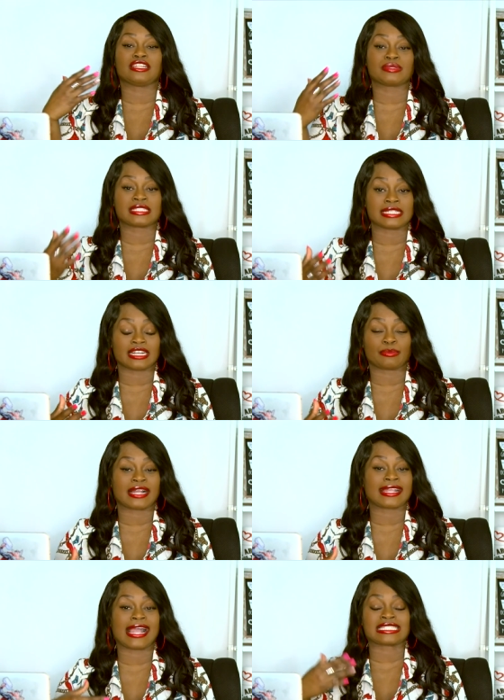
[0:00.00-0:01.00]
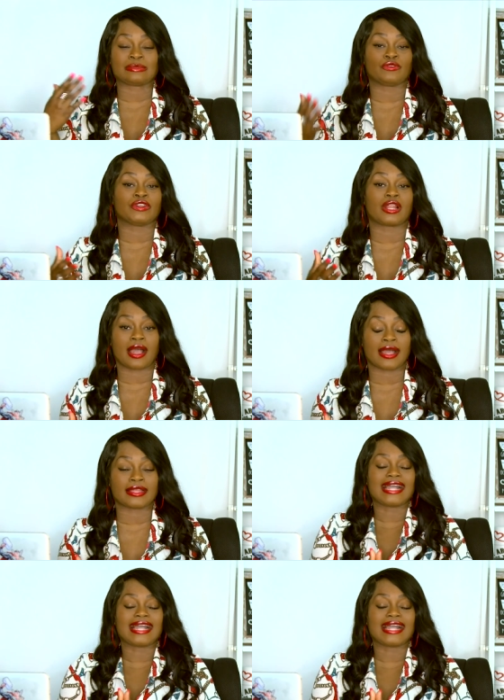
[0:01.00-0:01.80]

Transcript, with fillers: upset about Cassie moving on.